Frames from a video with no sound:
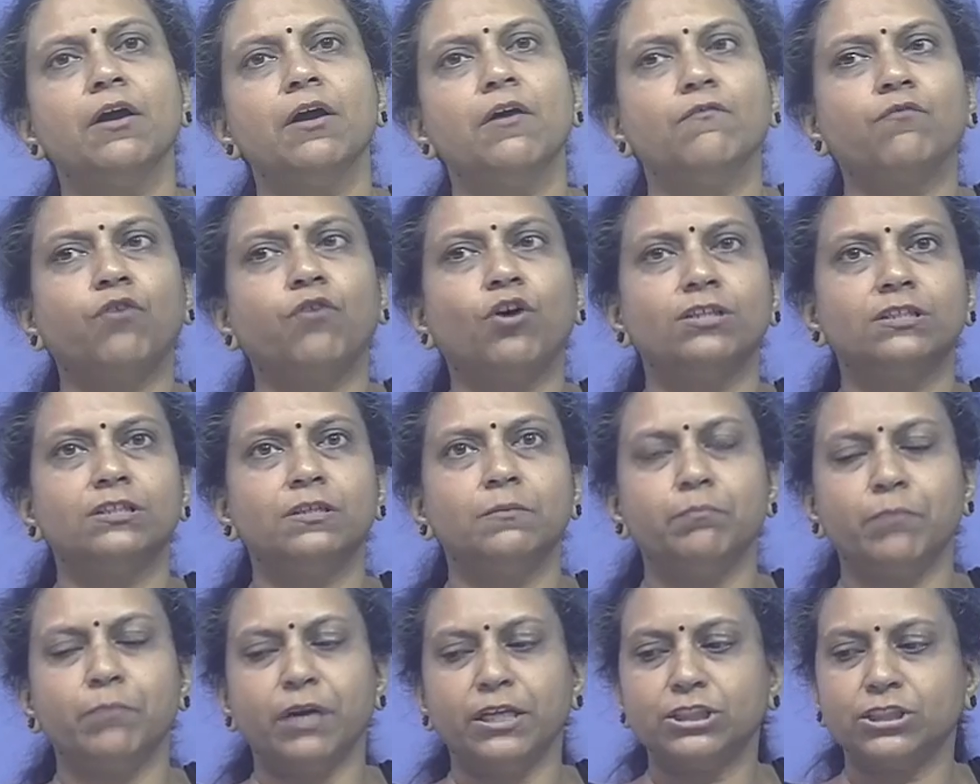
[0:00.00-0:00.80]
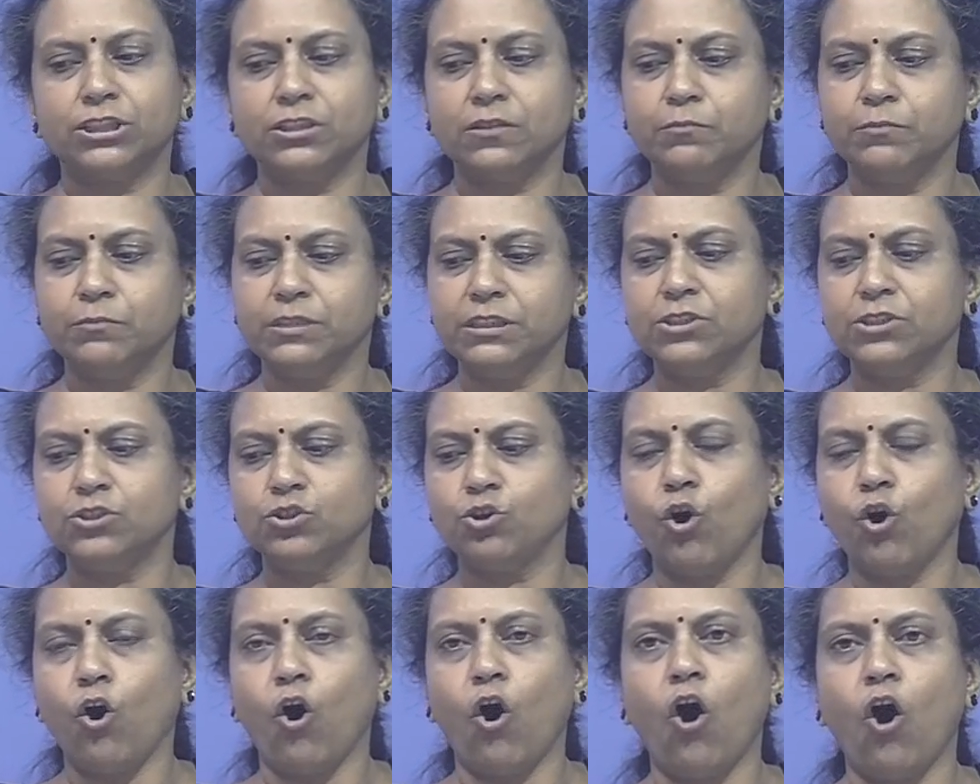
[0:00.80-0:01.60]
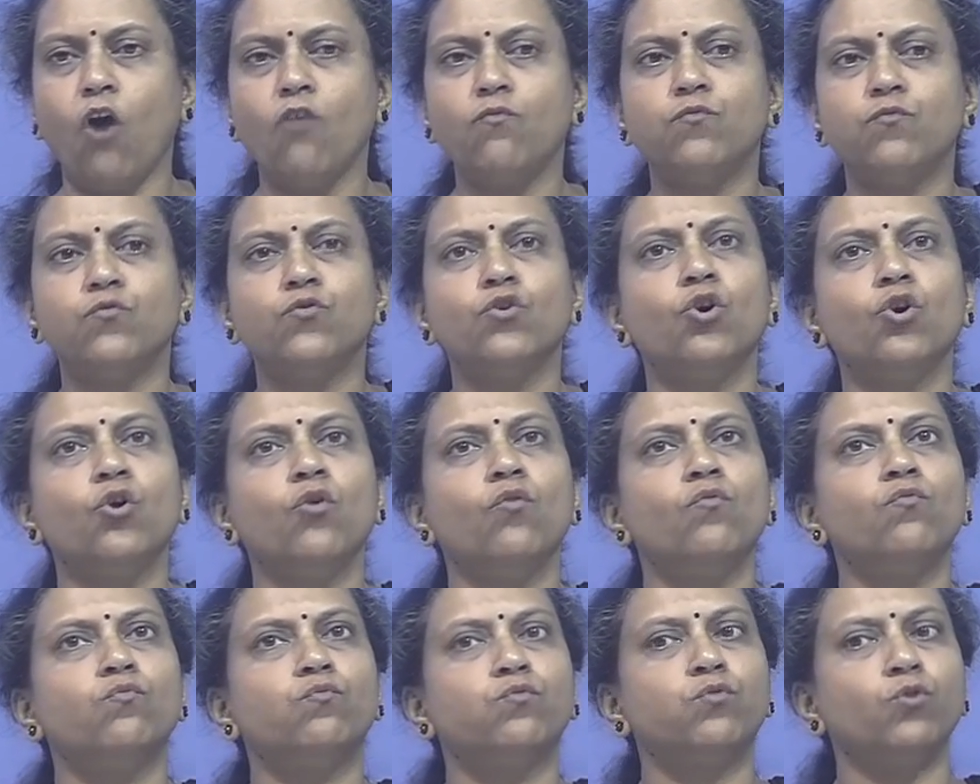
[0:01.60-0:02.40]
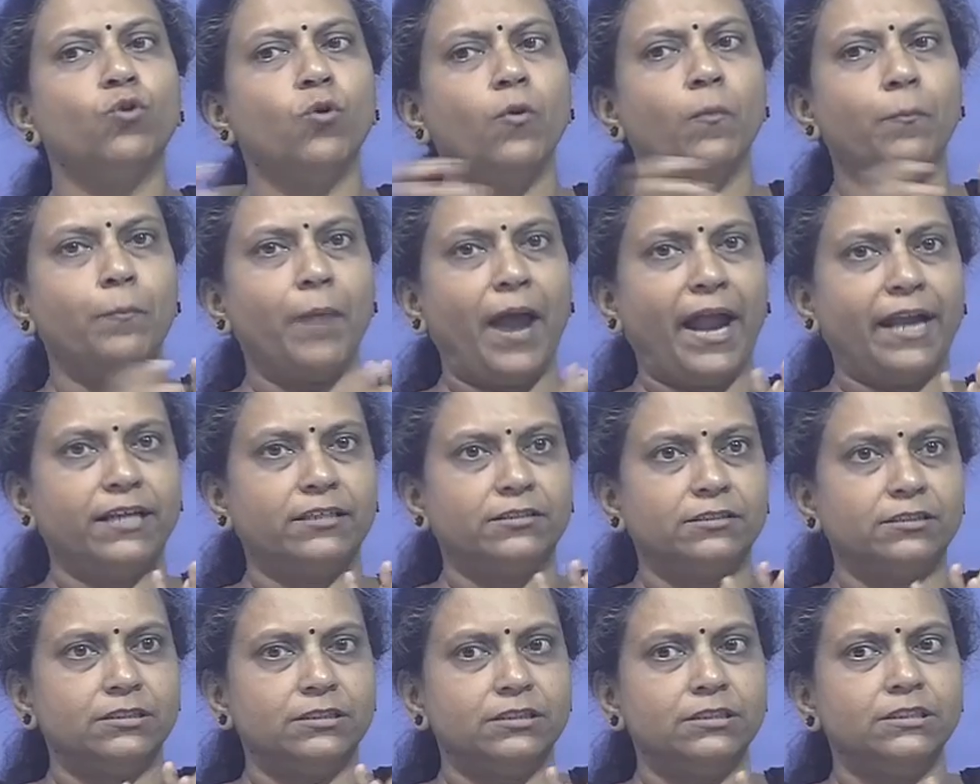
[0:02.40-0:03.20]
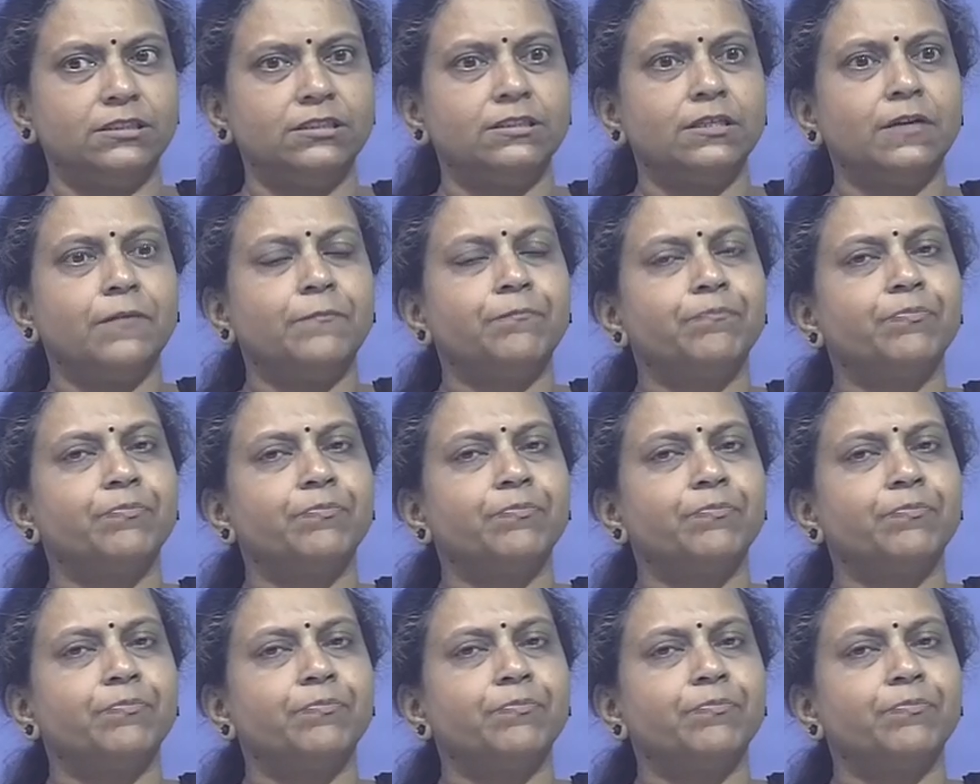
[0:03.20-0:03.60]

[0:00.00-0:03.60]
for the measurement of flow patterns